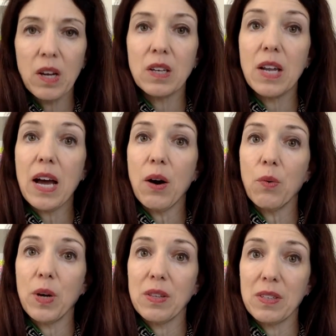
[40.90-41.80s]

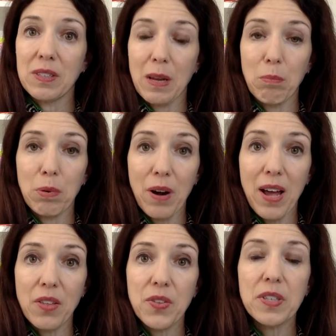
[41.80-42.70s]
Now, in the same
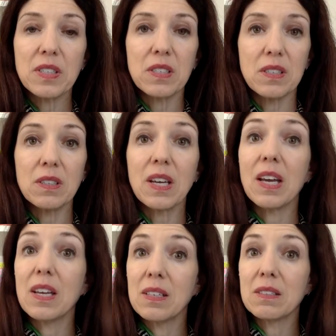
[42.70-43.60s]
breath, silk
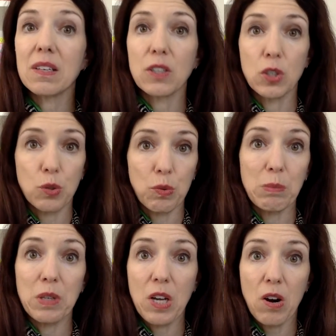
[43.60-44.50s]
is
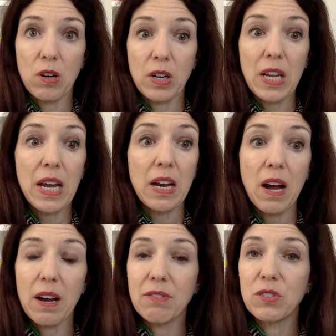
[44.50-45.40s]
extremely hardy, and
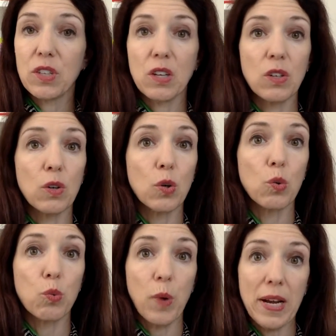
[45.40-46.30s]
I've done
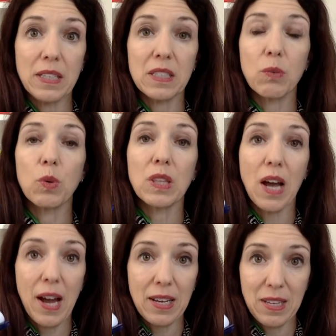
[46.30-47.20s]
great with the
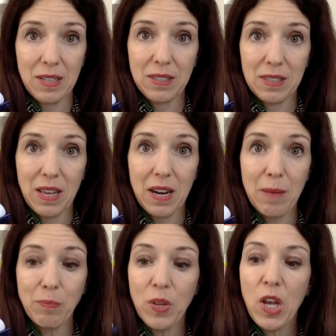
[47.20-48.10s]
high heat
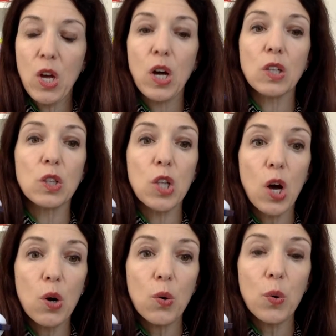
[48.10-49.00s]
setting.
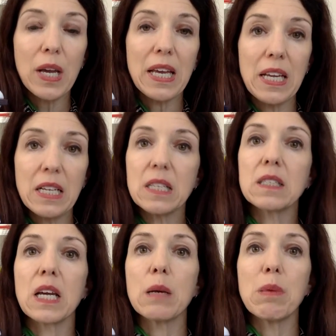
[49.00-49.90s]
Low heat
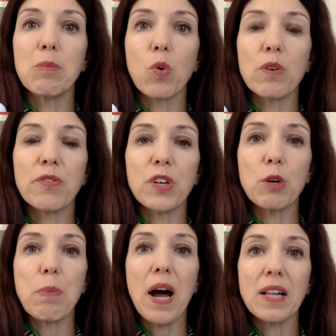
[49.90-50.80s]
is going to be more for
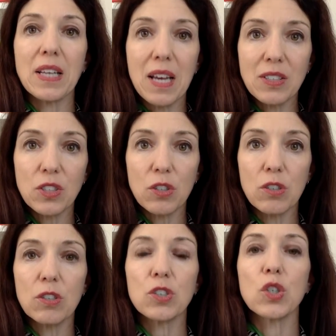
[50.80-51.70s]
your
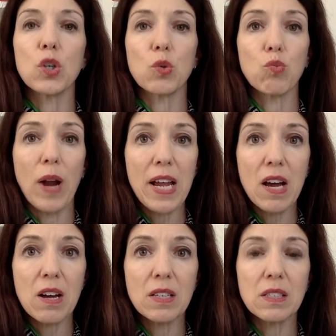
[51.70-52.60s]
polyesters, your
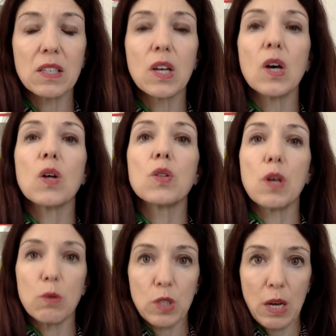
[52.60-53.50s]
rayons,
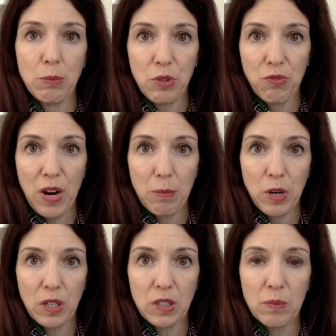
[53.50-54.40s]
those types of
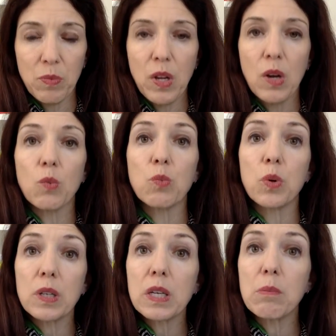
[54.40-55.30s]
fabrics
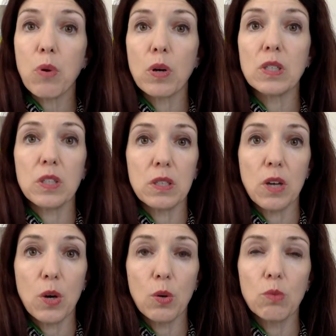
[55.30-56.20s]
really important to
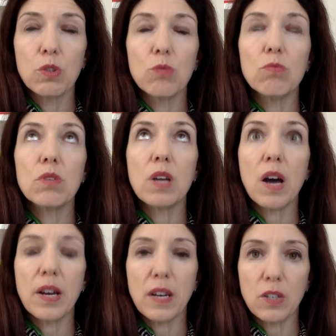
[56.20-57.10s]
know do
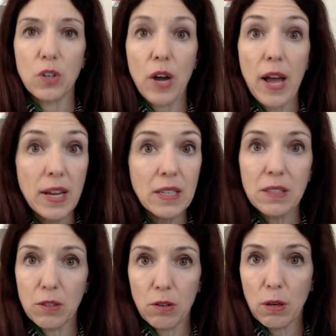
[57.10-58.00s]
not, under any
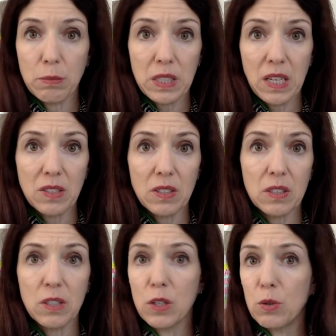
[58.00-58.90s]

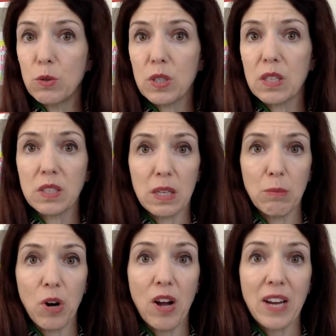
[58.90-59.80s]
circumstances, use a
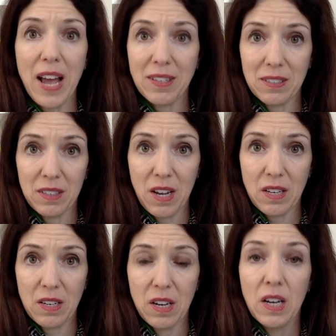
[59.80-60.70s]
steamer on
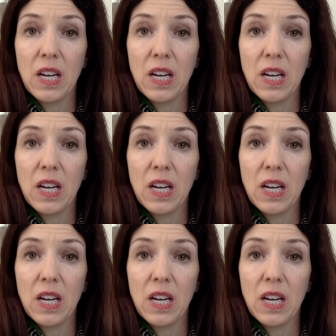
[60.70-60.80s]
acetate.